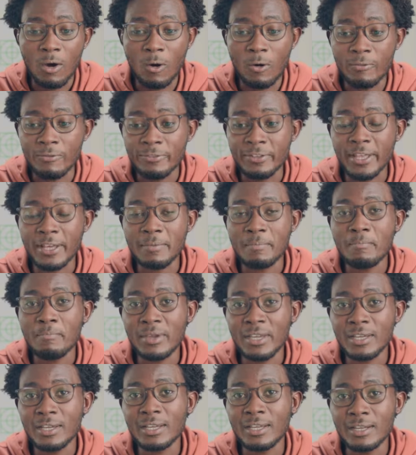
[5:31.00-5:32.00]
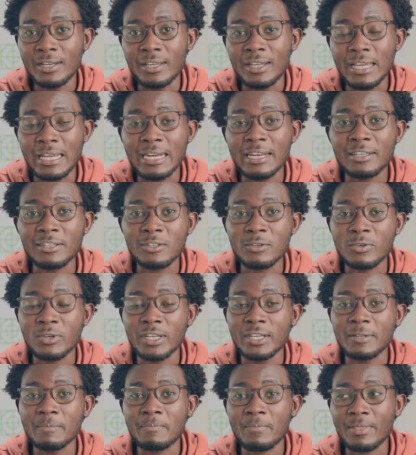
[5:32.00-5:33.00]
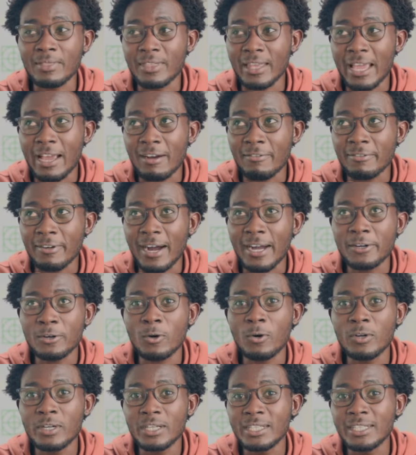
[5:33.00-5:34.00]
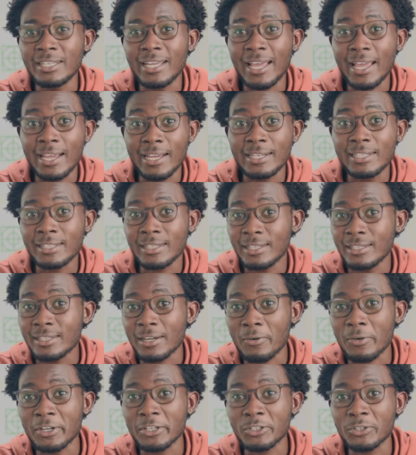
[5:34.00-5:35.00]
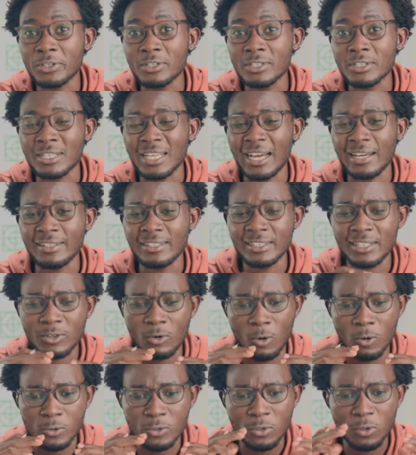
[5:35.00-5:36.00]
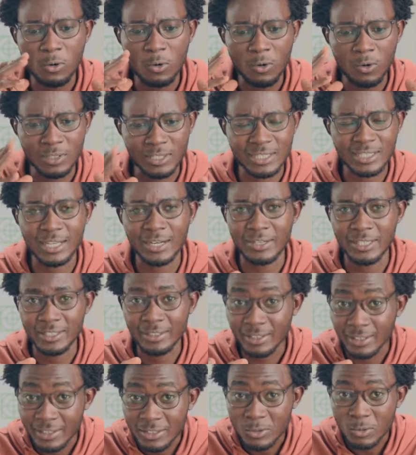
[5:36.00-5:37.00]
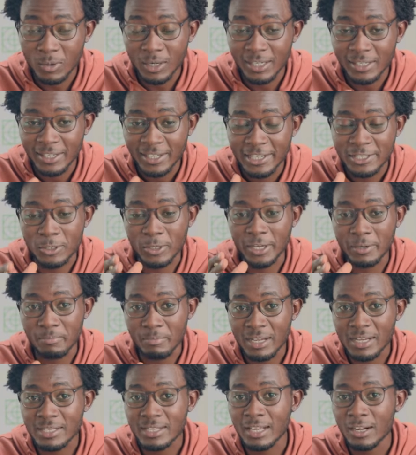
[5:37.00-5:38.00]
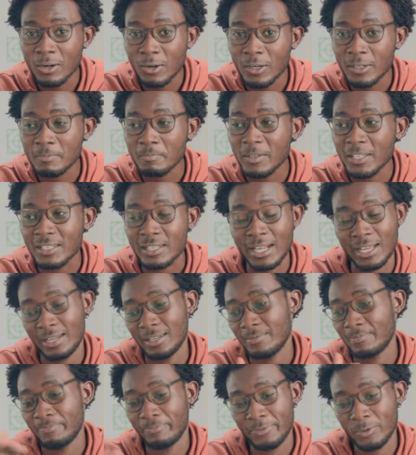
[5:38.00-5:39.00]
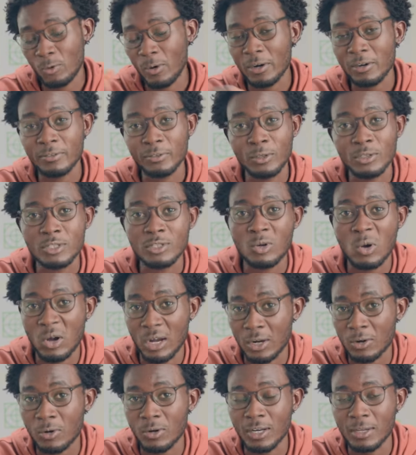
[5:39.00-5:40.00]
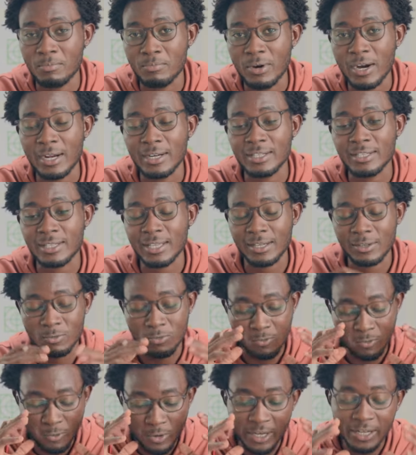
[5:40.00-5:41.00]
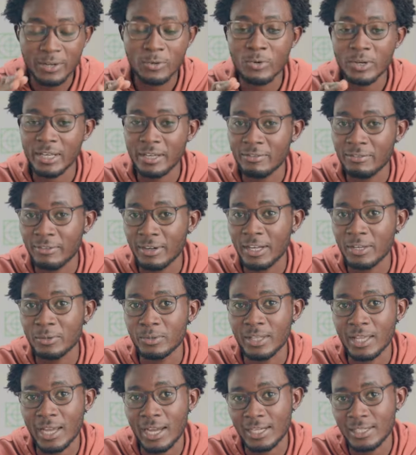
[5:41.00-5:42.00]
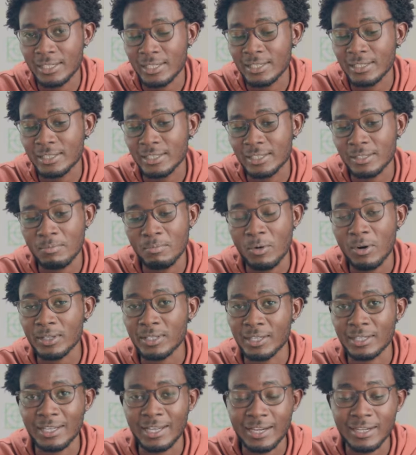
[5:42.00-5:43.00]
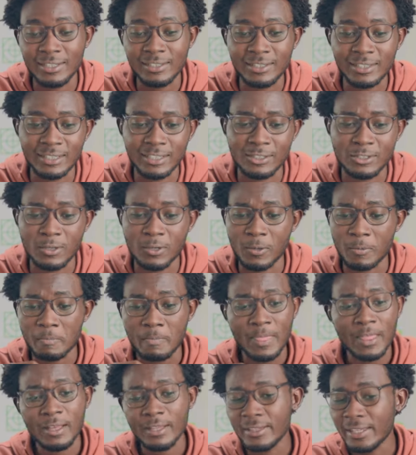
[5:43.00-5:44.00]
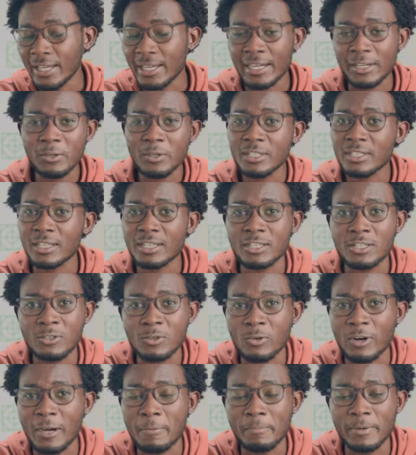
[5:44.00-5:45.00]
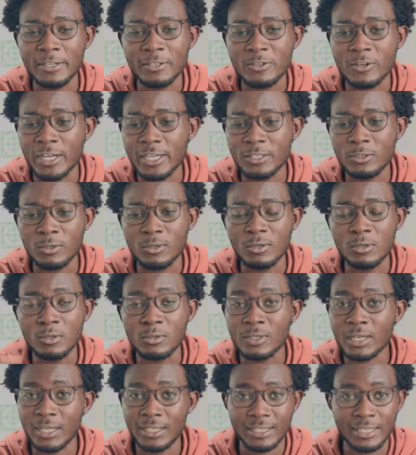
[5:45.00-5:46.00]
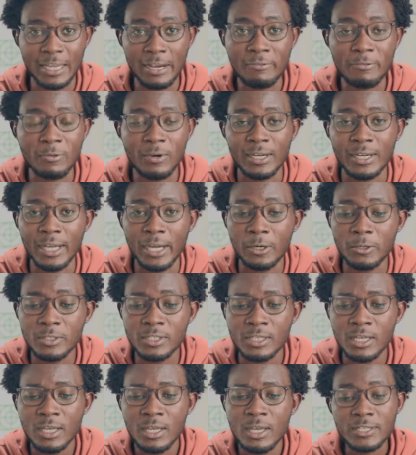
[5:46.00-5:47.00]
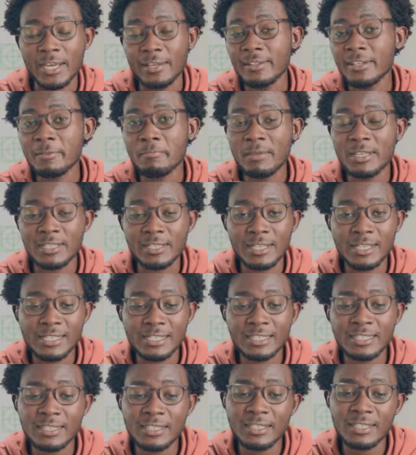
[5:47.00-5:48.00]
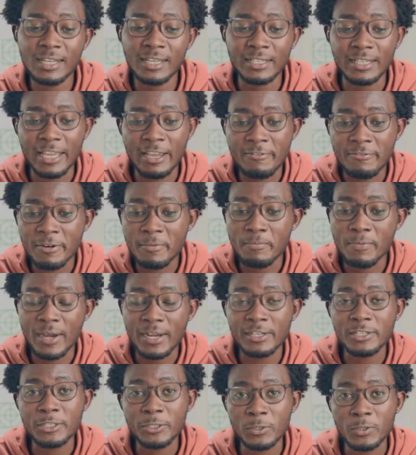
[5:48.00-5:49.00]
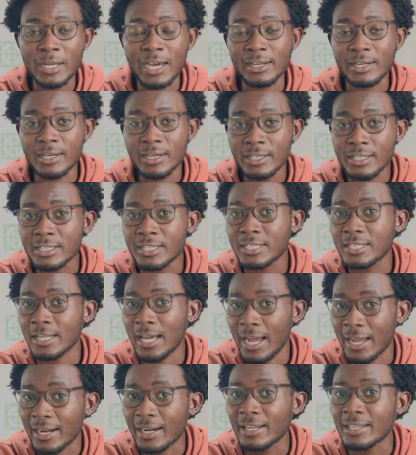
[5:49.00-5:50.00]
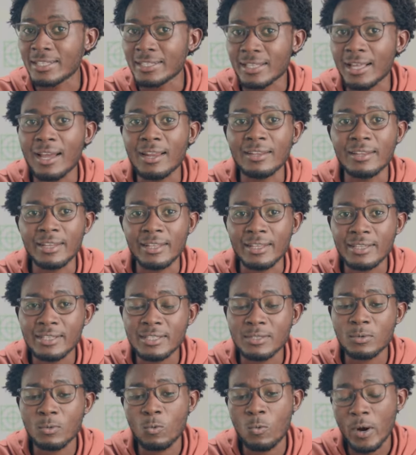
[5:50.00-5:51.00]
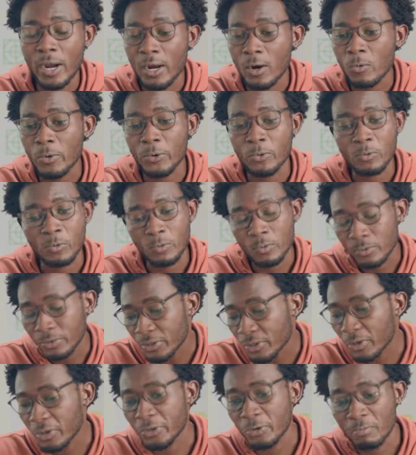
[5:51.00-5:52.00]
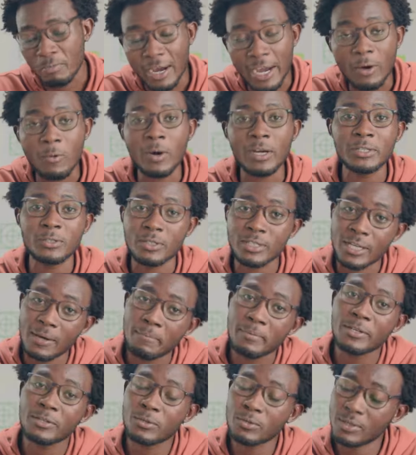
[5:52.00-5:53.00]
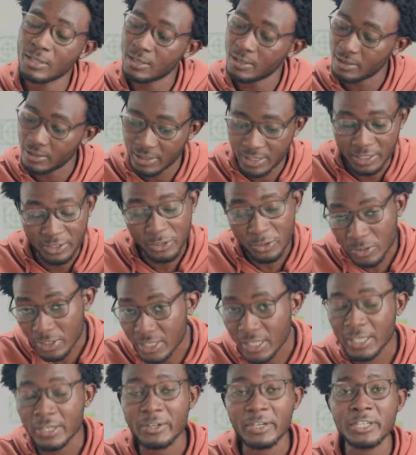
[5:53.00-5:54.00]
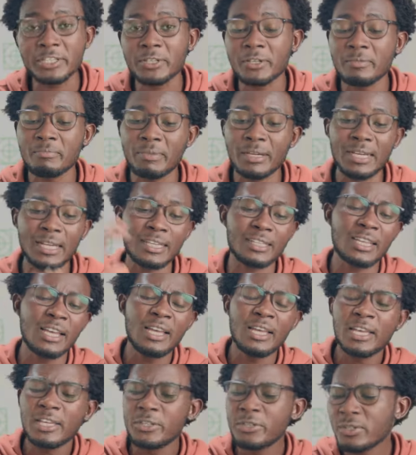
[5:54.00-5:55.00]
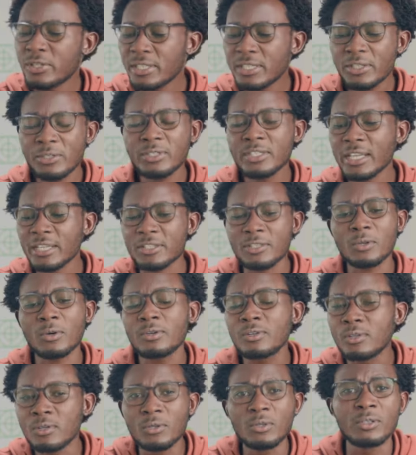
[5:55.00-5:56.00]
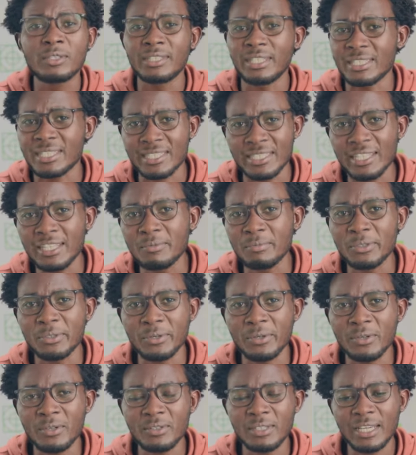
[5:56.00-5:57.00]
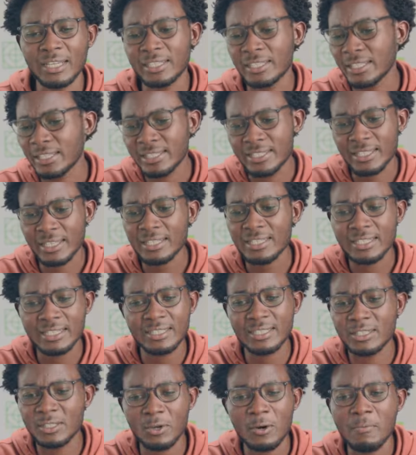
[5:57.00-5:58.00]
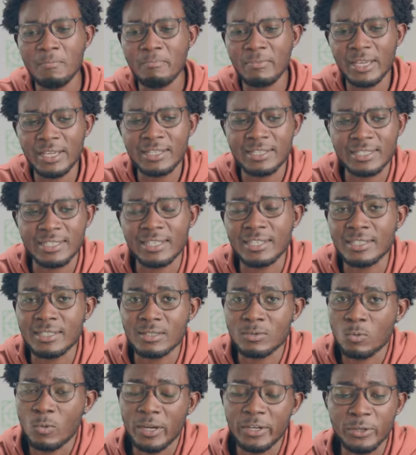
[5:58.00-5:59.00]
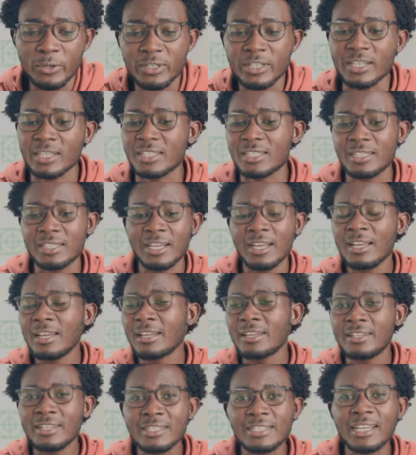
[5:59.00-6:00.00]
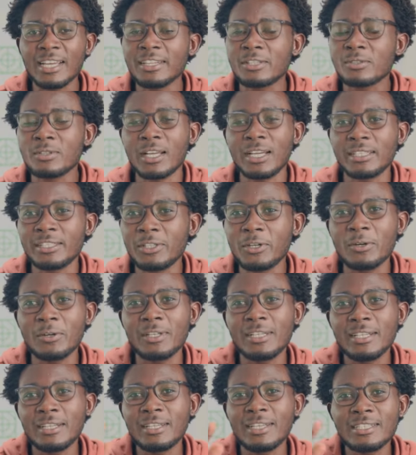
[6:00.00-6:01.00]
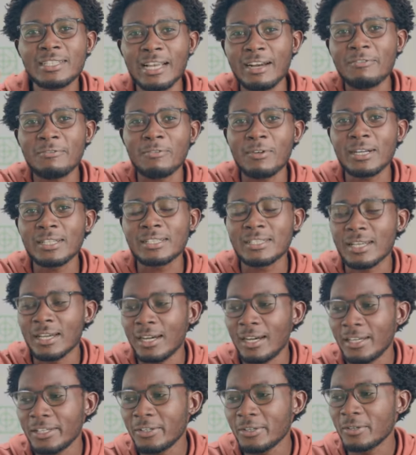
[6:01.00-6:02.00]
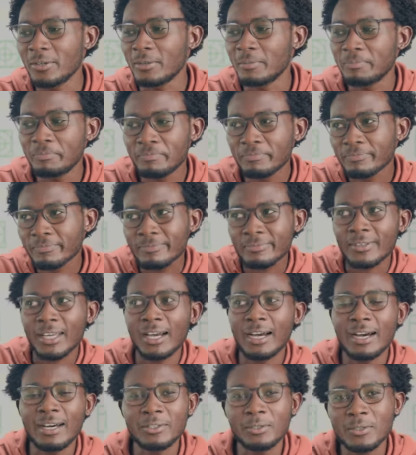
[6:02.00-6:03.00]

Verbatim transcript: of them being in the industry, they have had only eight iterations, I think, also considering this one. So it means a lot. It's like one of those Coca-Cola brands that really, really value their identity more than anything. So they cannot just scrap and try to look like everyone else. So I think mysteriously, like every brand should at least understand this, where we, you know, you might want to tap into the, the new generation, but like you, you just don't look the same, you know, like it just don't make sense when you just decide to like, yo, let's have what, uh, you know, uh,